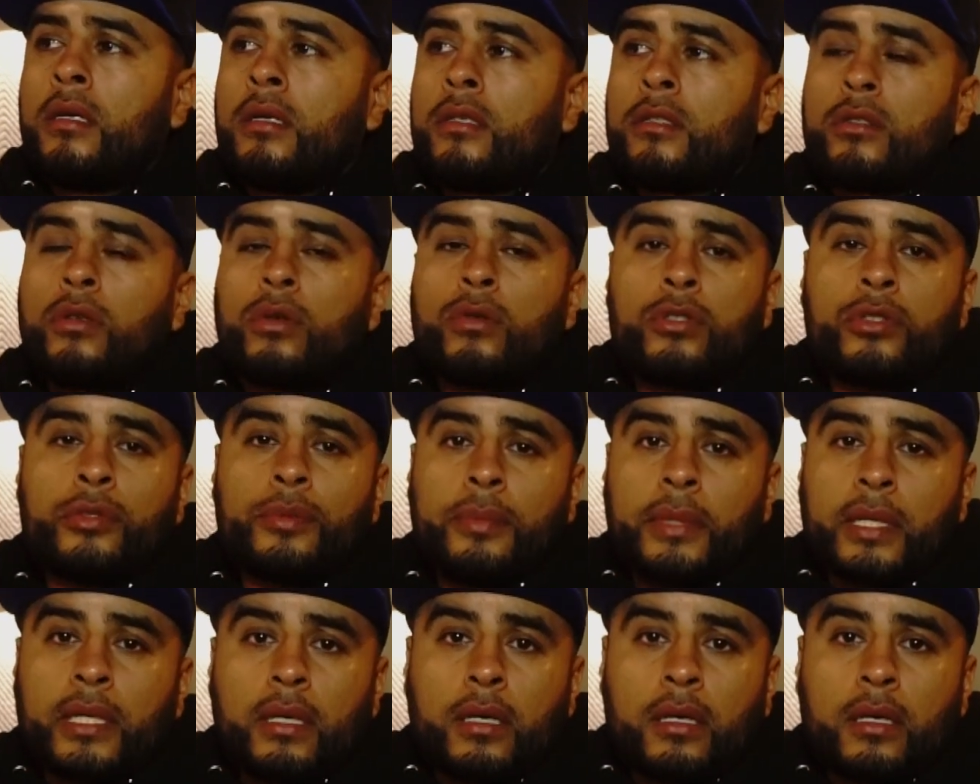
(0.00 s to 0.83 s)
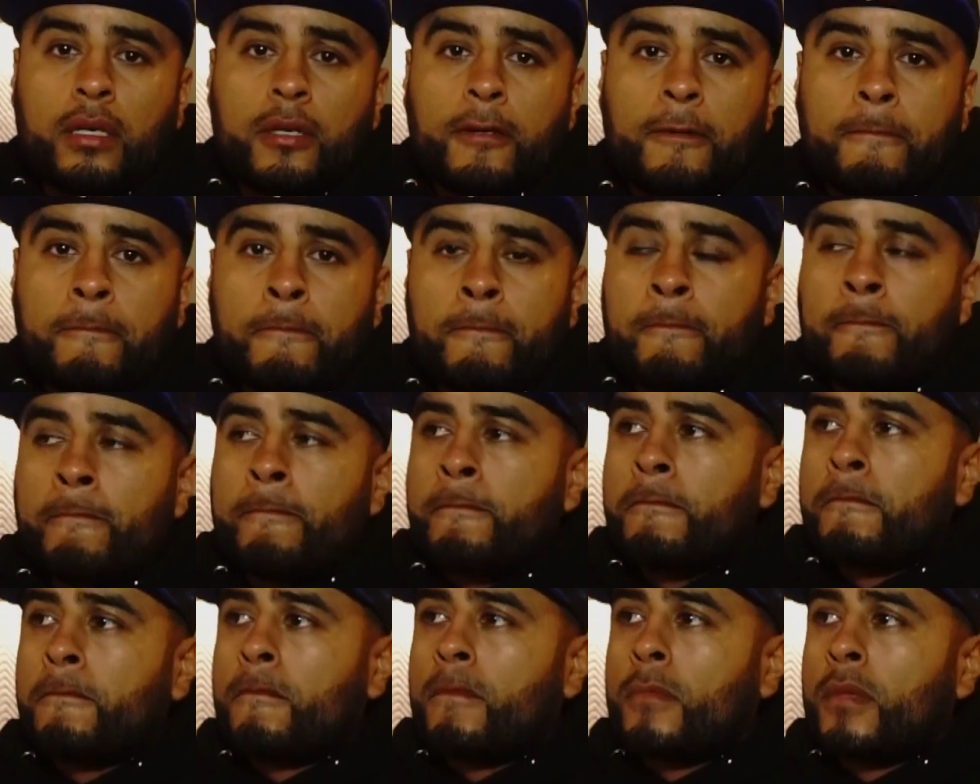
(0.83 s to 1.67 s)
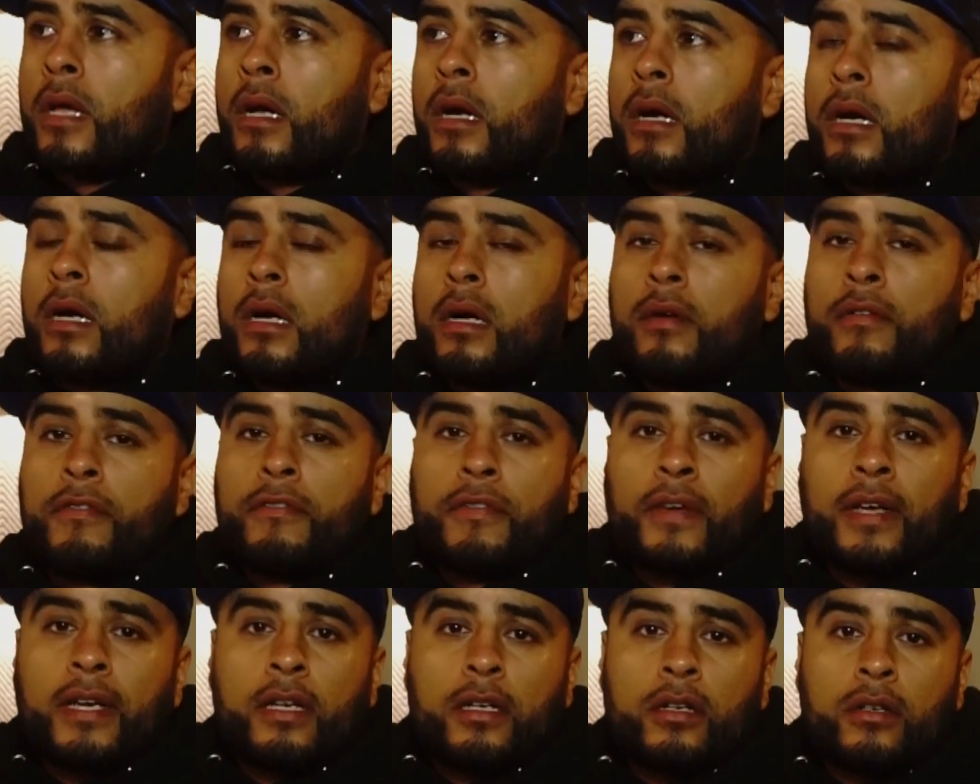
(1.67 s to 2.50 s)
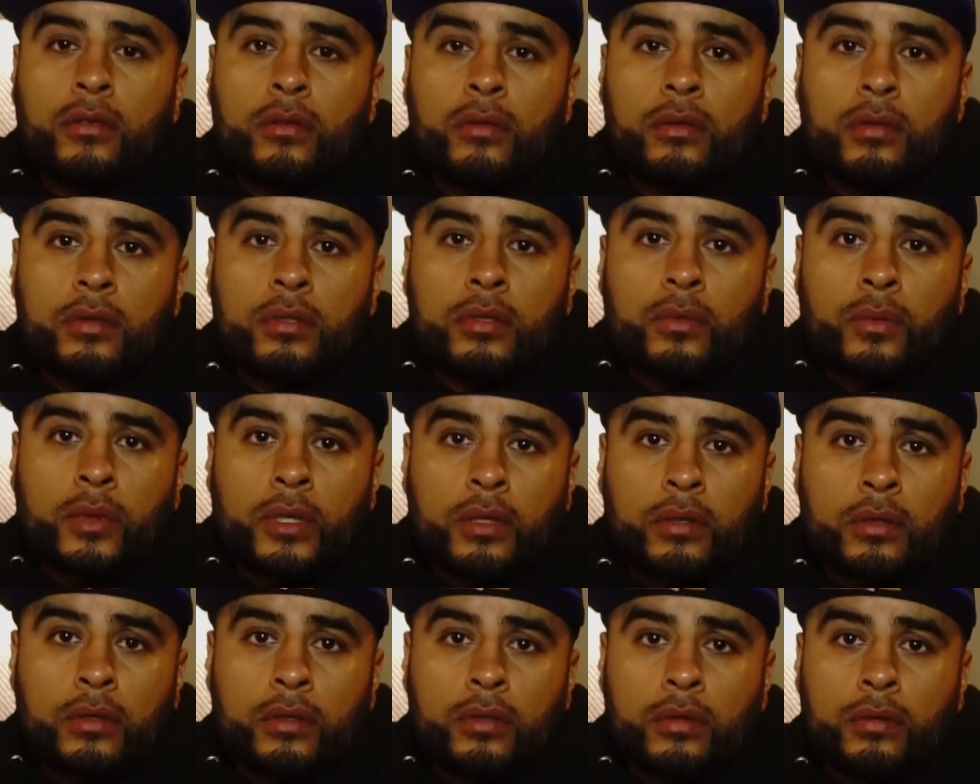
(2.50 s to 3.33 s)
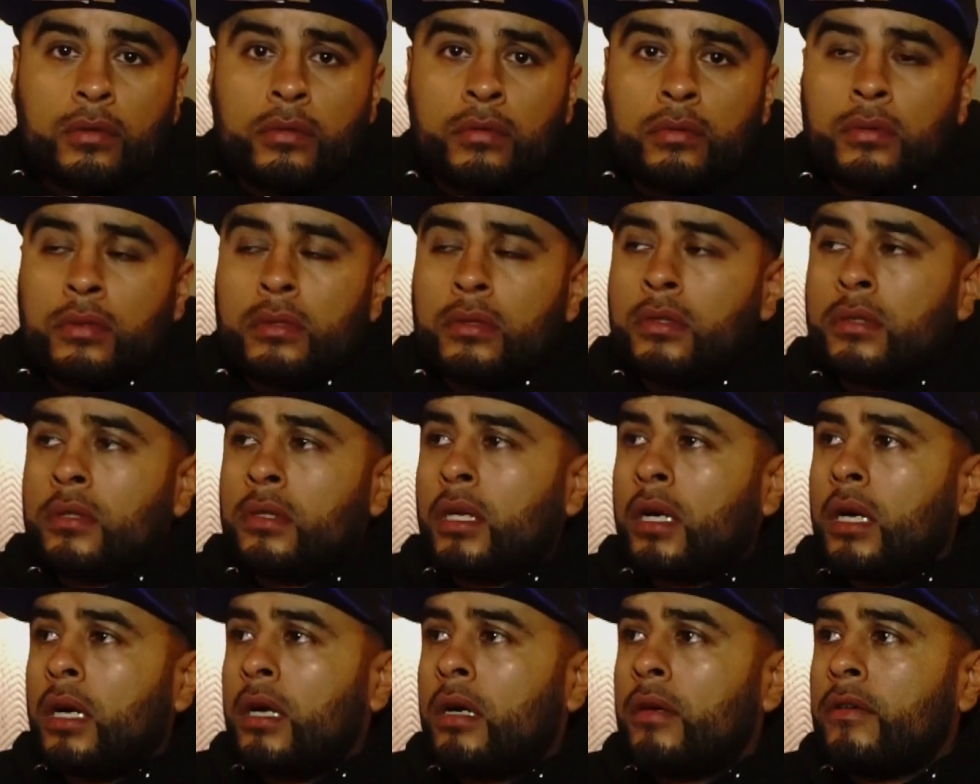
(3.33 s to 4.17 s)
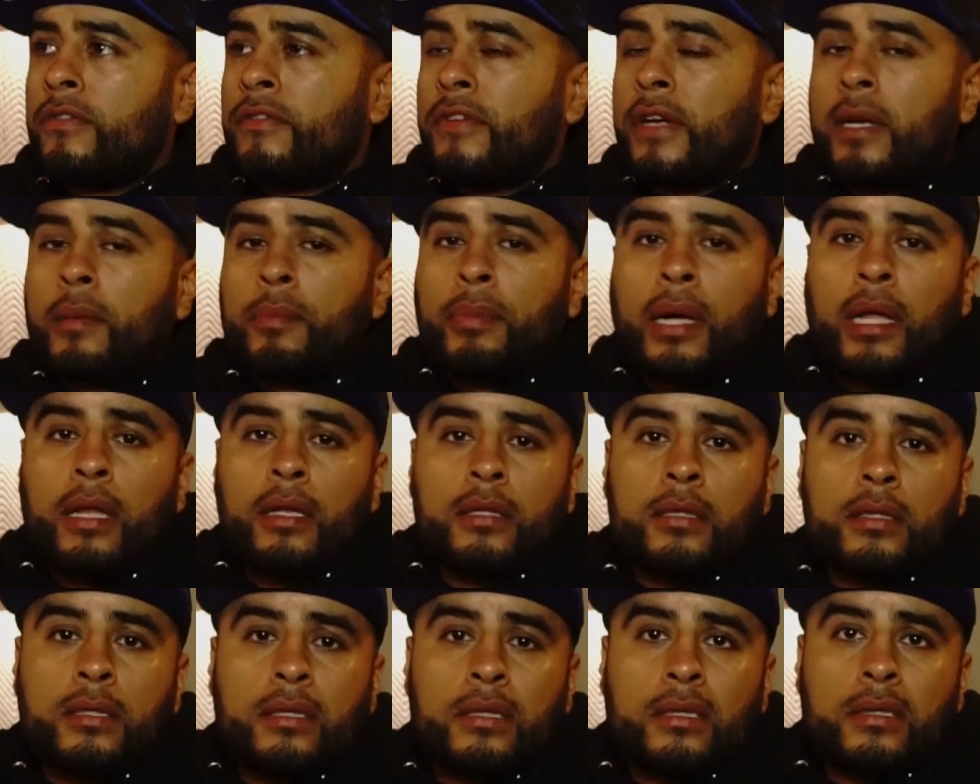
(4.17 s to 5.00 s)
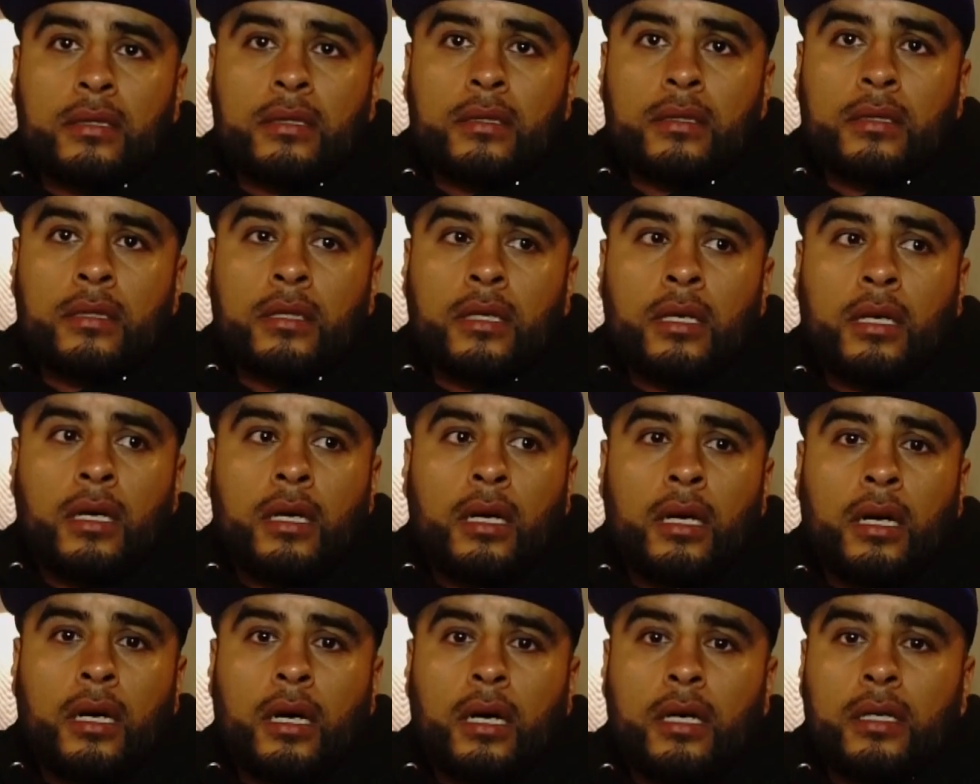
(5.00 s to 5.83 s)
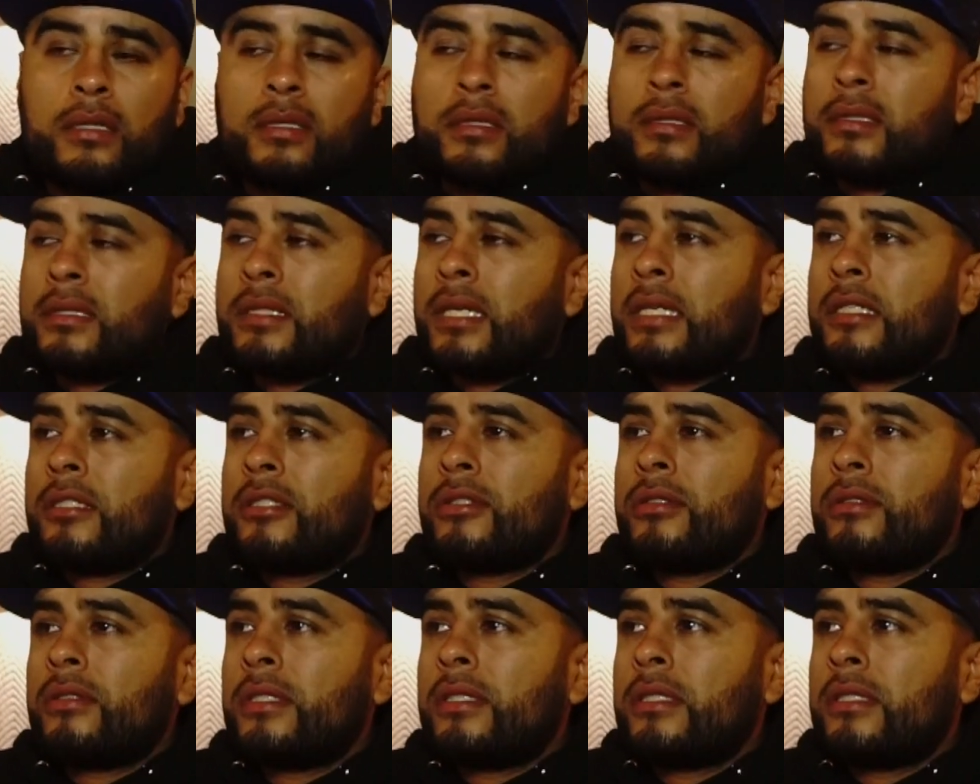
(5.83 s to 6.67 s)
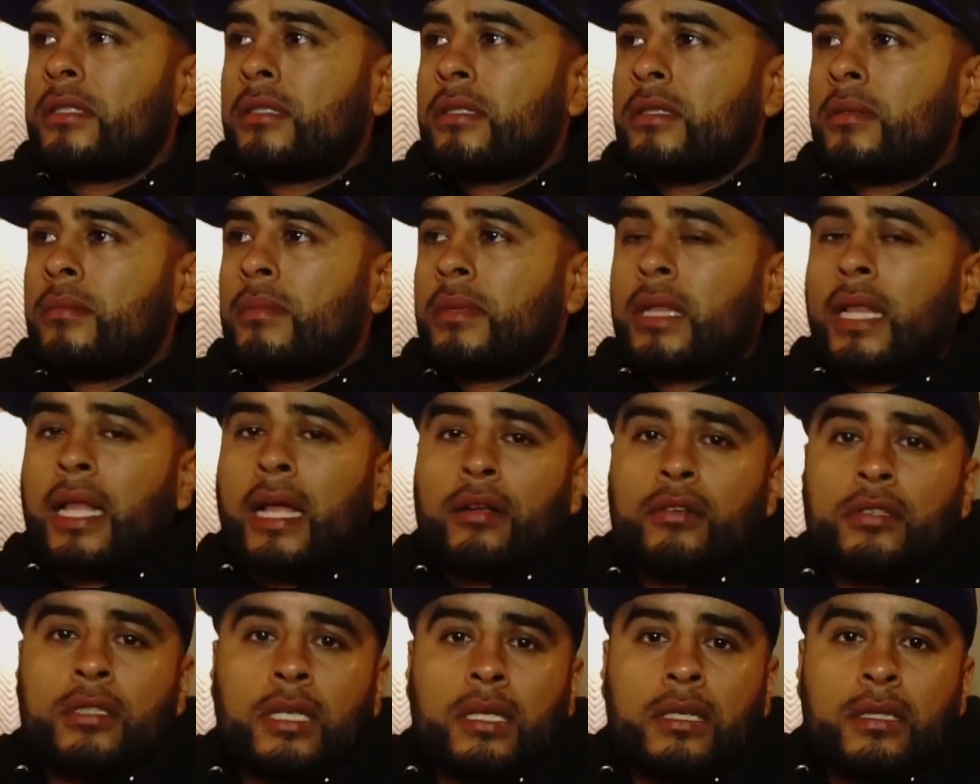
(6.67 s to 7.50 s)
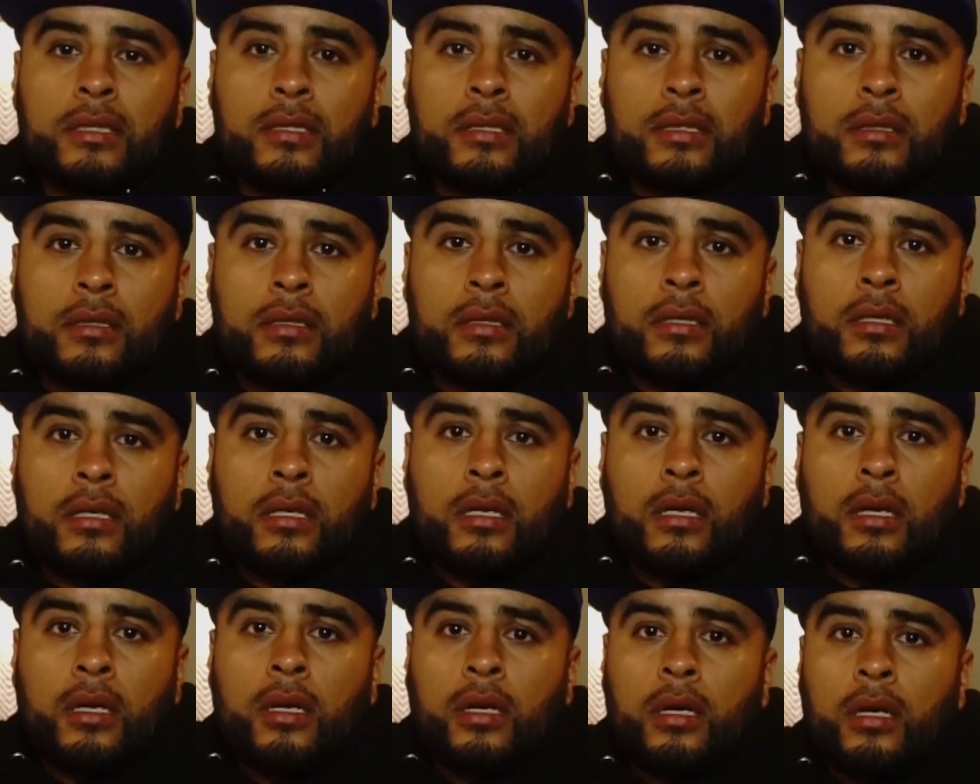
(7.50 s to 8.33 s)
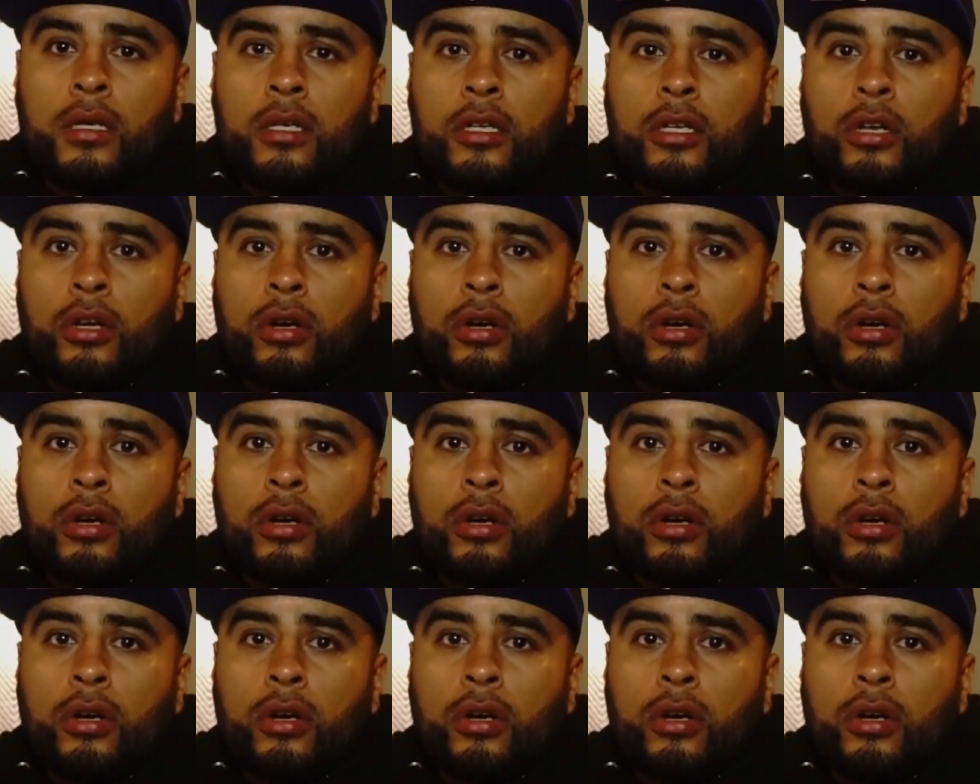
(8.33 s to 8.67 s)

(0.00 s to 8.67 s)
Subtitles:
Social media, fake news, real news, fake politics, sensationalism, clout chasing. You